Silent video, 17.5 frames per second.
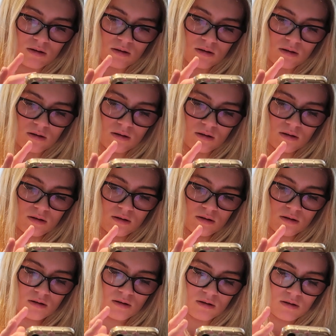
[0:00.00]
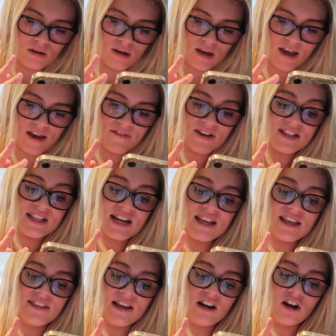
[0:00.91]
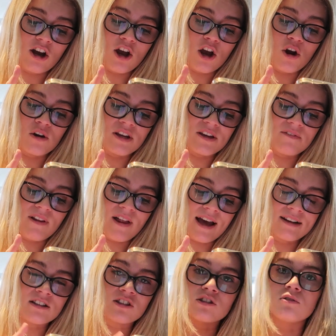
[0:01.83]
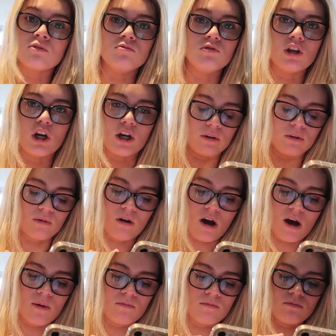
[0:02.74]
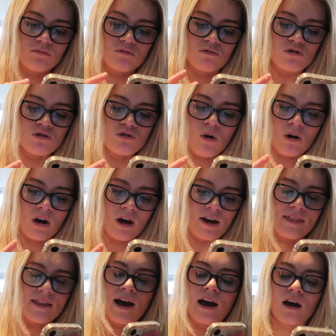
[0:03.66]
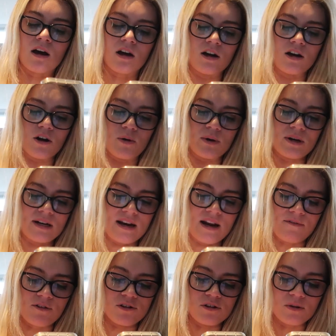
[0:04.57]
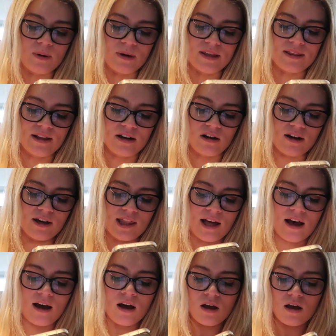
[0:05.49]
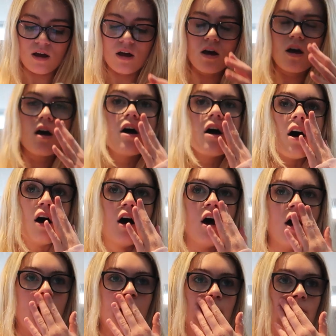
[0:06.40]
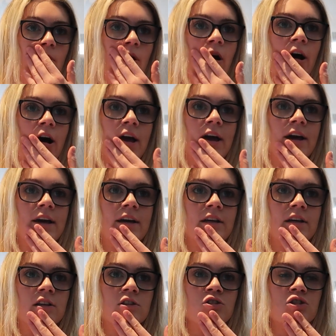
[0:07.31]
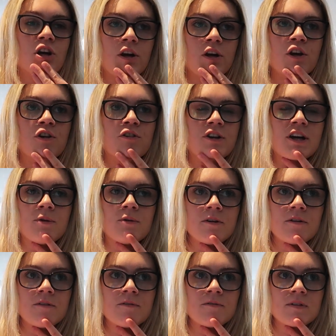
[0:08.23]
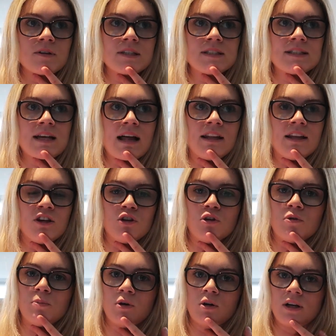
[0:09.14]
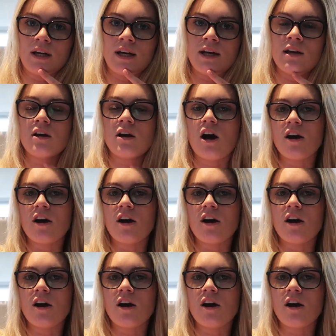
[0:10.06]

If it's anything like OnlyFans, no, I'm not like that, and I would never do anything like that. I don't agree with selling your body.